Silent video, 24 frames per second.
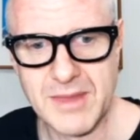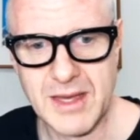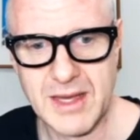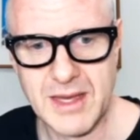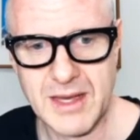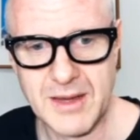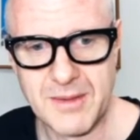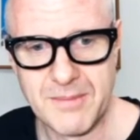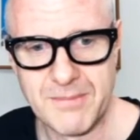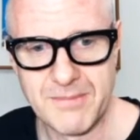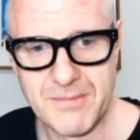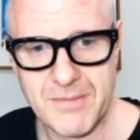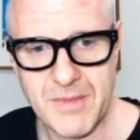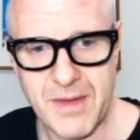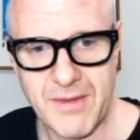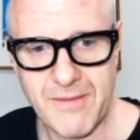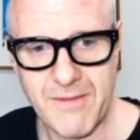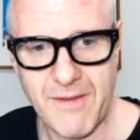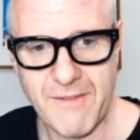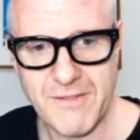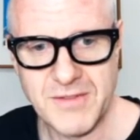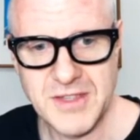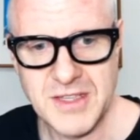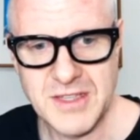
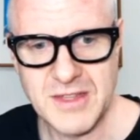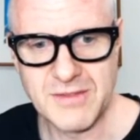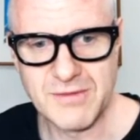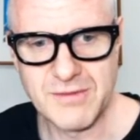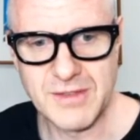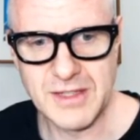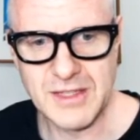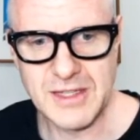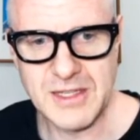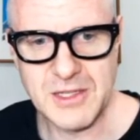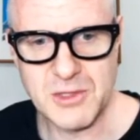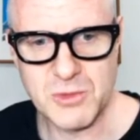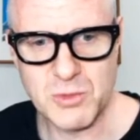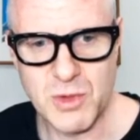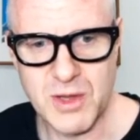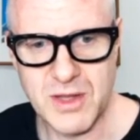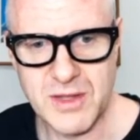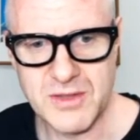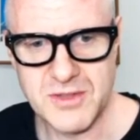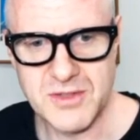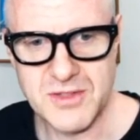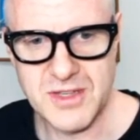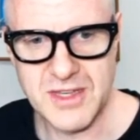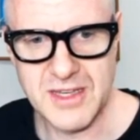I've seen the Villies
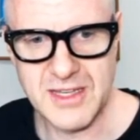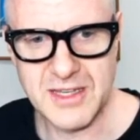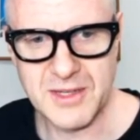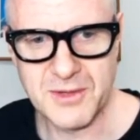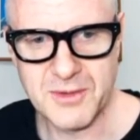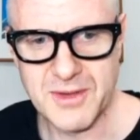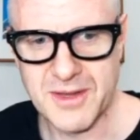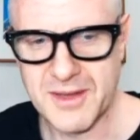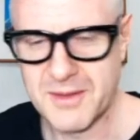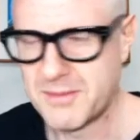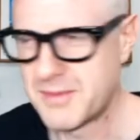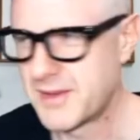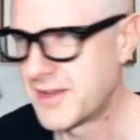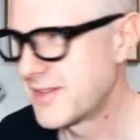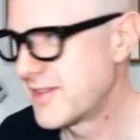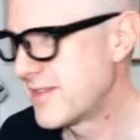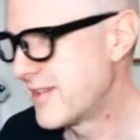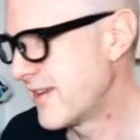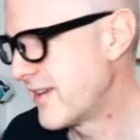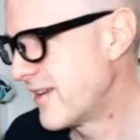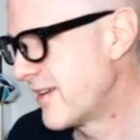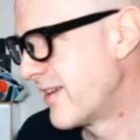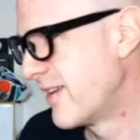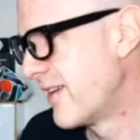ones anyway, but
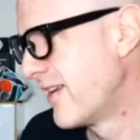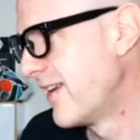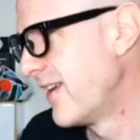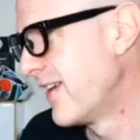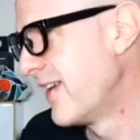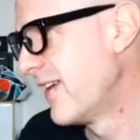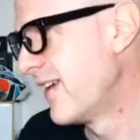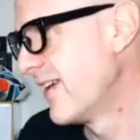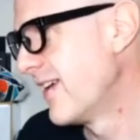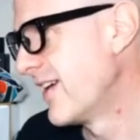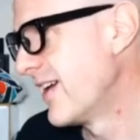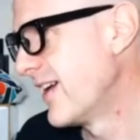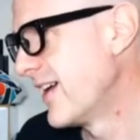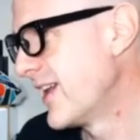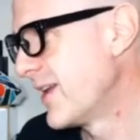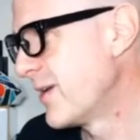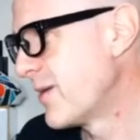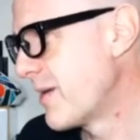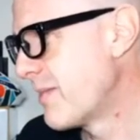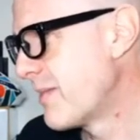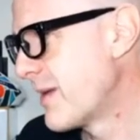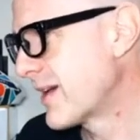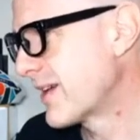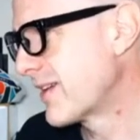
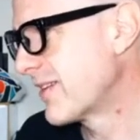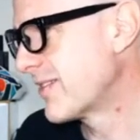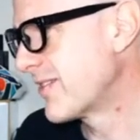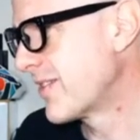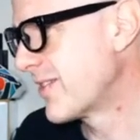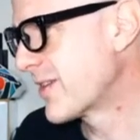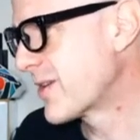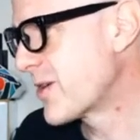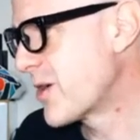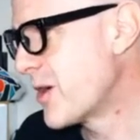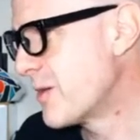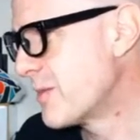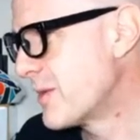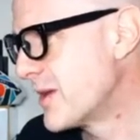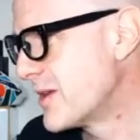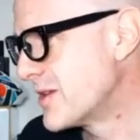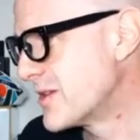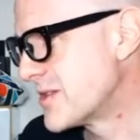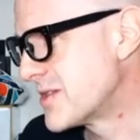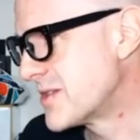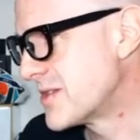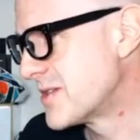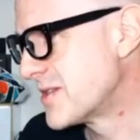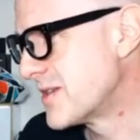back into the
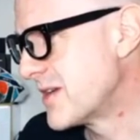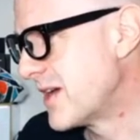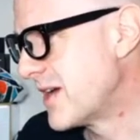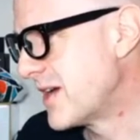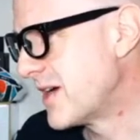comments.